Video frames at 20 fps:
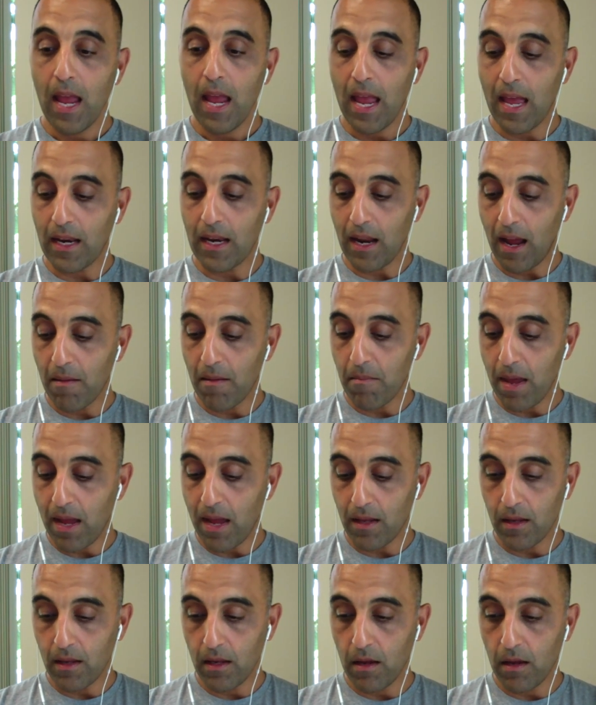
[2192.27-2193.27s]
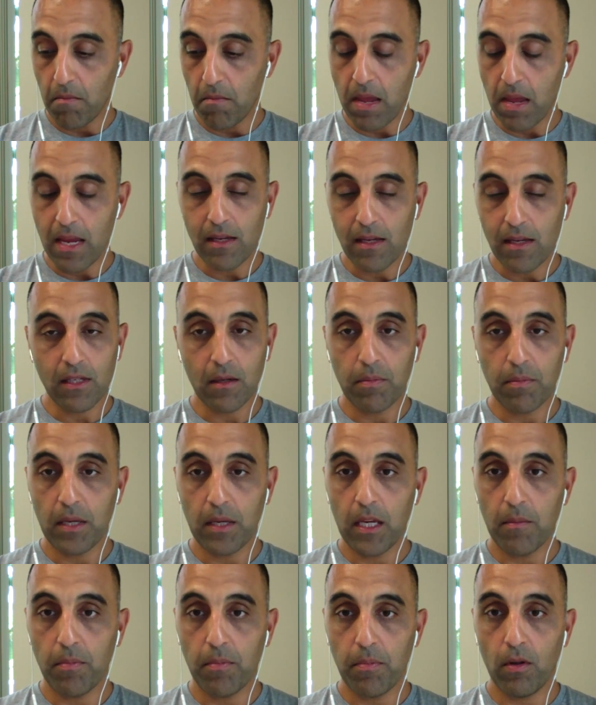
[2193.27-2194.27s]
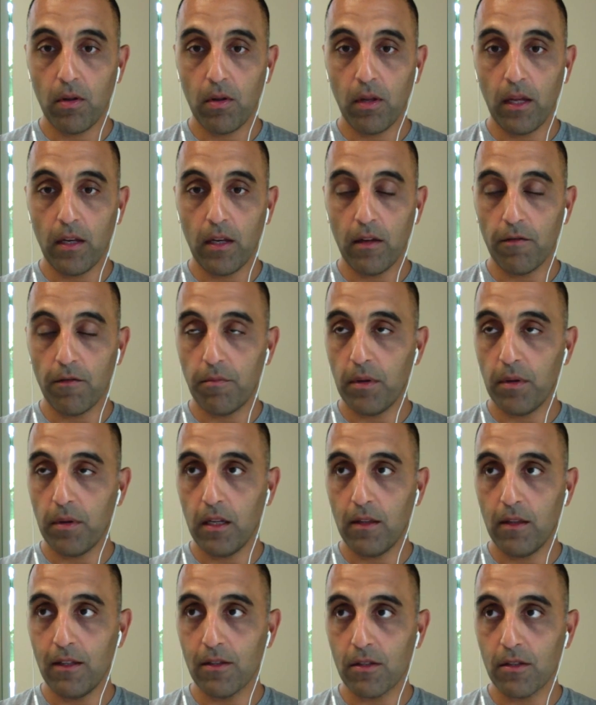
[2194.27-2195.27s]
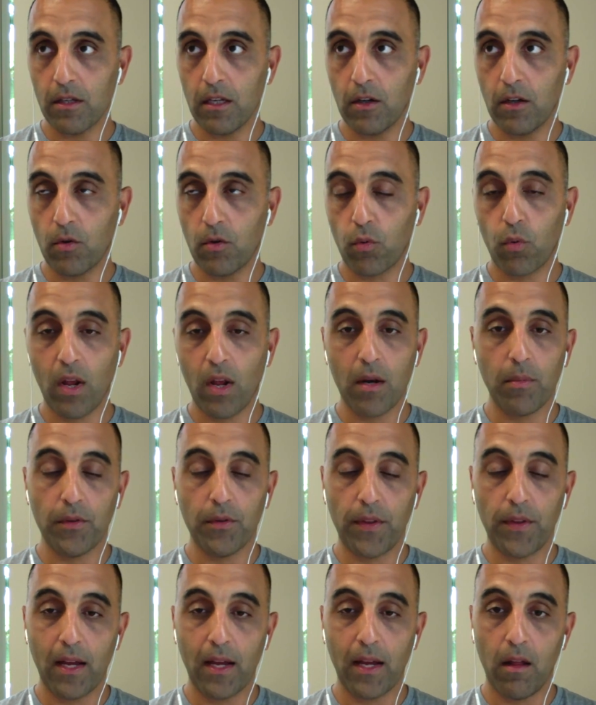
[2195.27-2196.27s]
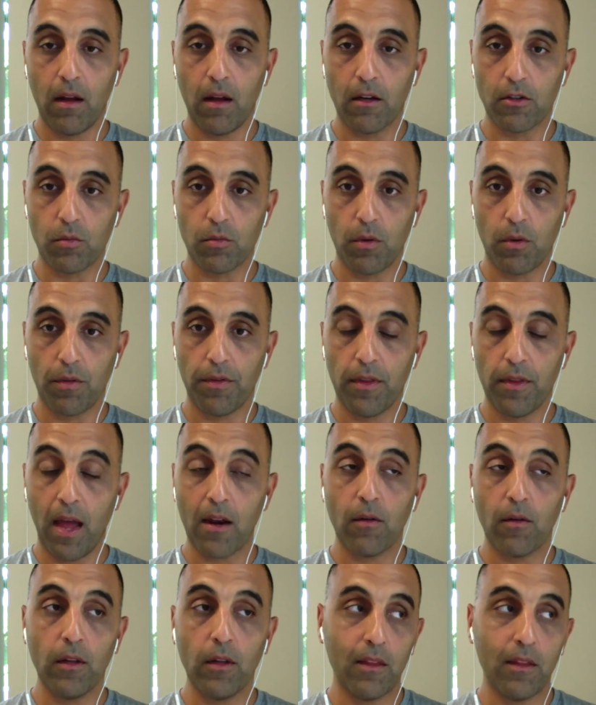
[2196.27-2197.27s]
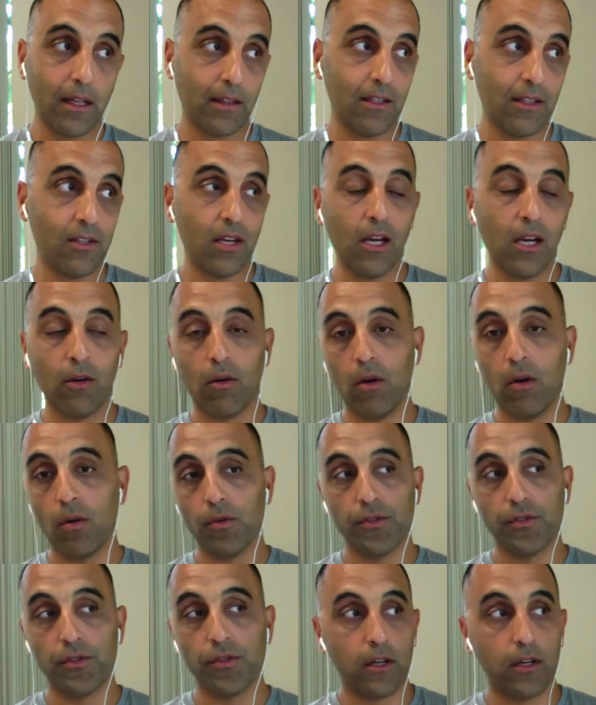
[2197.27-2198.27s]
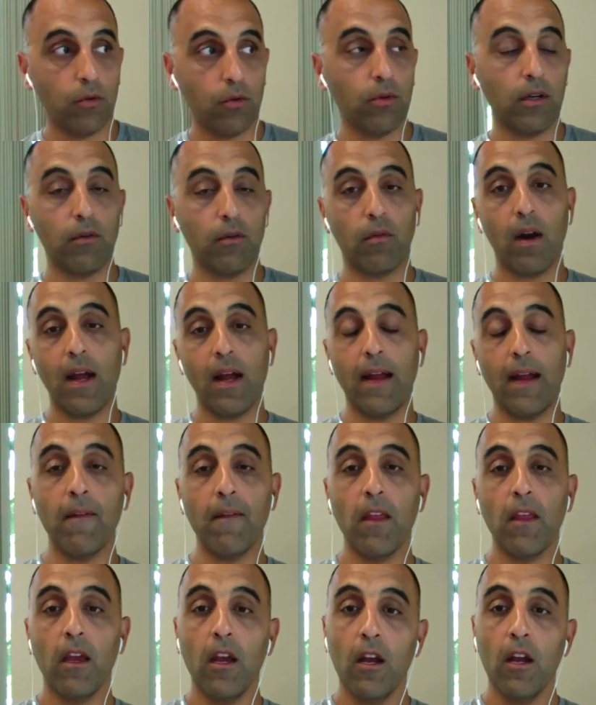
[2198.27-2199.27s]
And I met amazing people and have been in these incredible dialogues with not only like these heroes that are doing it right,